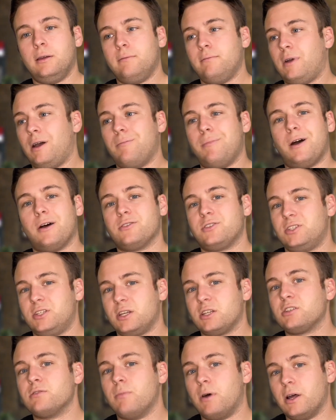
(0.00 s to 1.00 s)
about
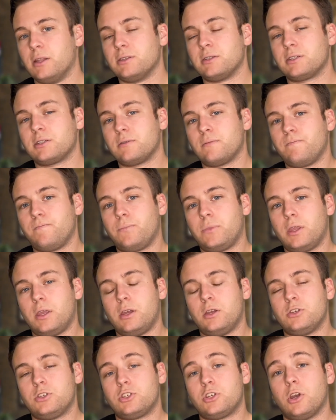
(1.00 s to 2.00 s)
6 months.
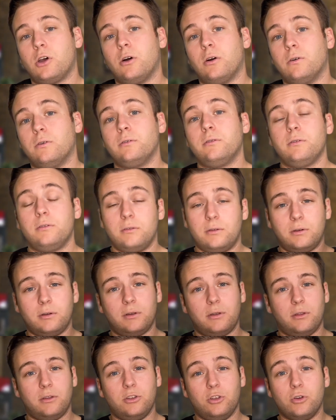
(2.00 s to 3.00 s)
So
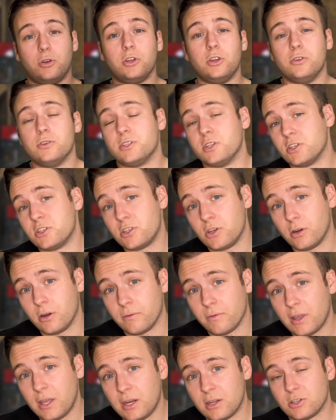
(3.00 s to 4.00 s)
you can use this to your
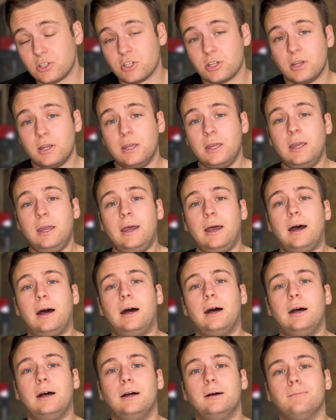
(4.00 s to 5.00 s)
advantage.
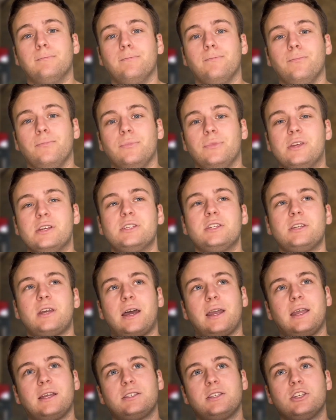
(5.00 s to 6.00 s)
I
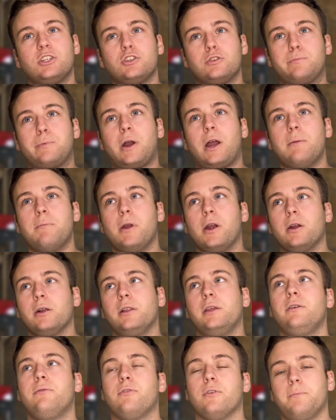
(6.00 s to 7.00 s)
guess this is
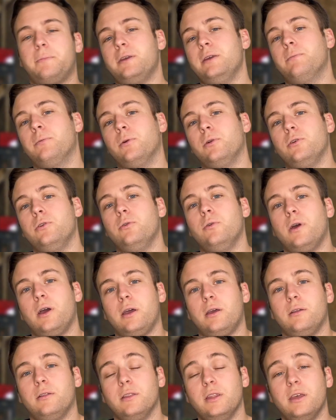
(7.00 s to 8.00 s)
primarily for people who
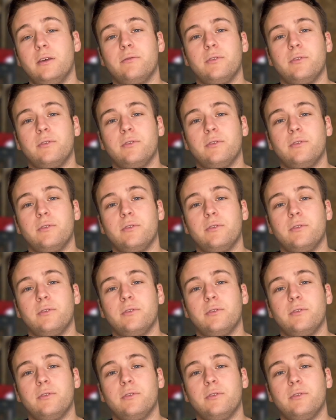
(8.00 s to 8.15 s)
live